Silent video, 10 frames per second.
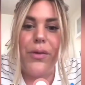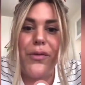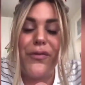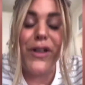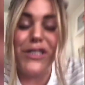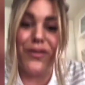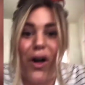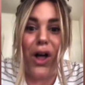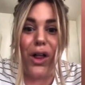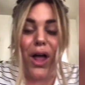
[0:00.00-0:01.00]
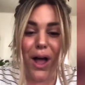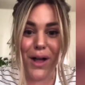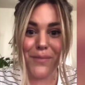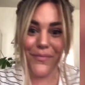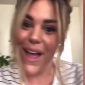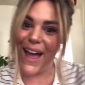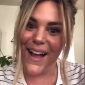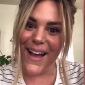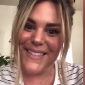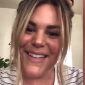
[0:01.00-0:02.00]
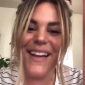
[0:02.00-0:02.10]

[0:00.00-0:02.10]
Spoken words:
First of all, hi guys,